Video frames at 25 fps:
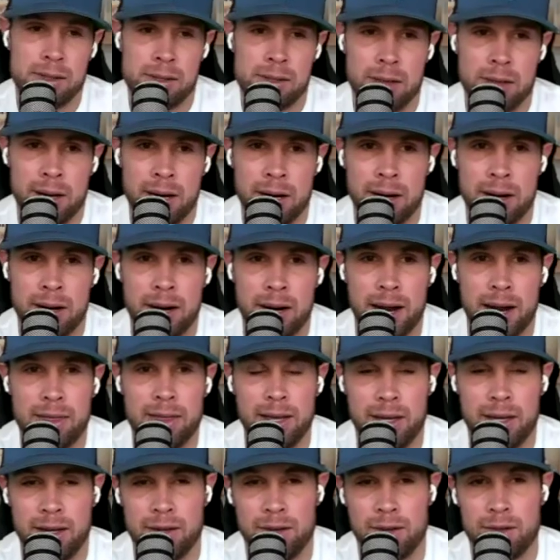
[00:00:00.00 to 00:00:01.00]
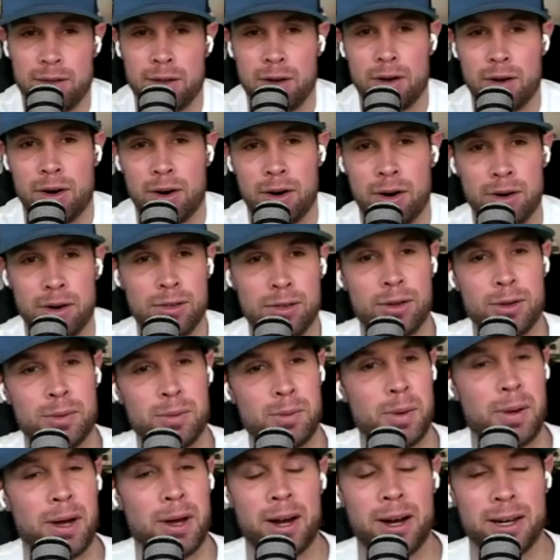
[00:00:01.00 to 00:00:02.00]
there i think the
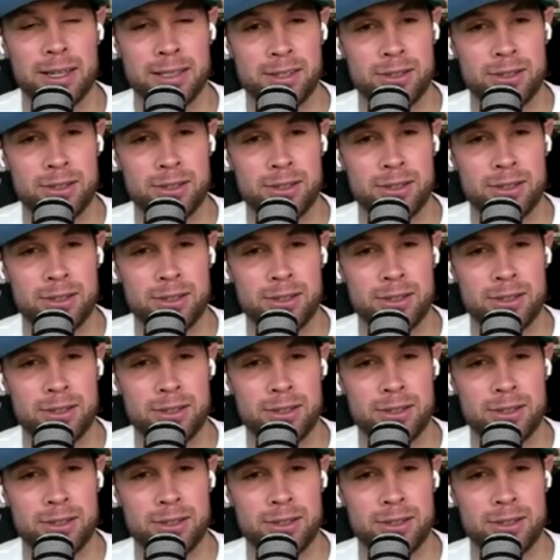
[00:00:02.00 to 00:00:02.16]
the uh,